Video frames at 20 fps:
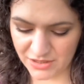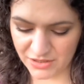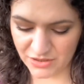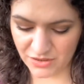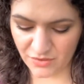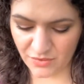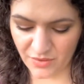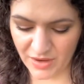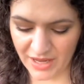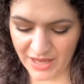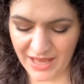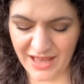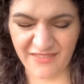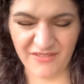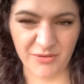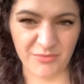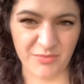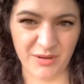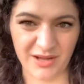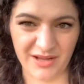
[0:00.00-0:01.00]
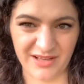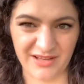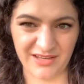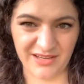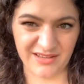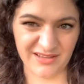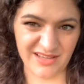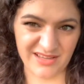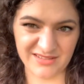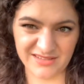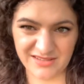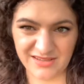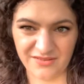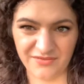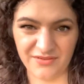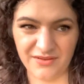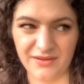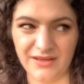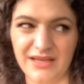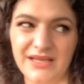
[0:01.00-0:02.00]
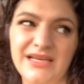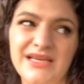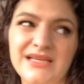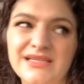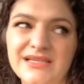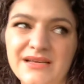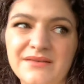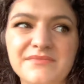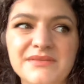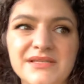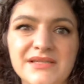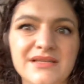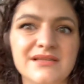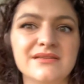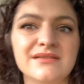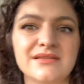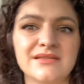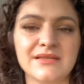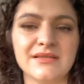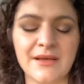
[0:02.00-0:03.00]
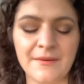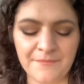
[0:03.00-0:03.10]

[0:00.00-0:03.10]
So I haven't bought any of that stuff anytime since.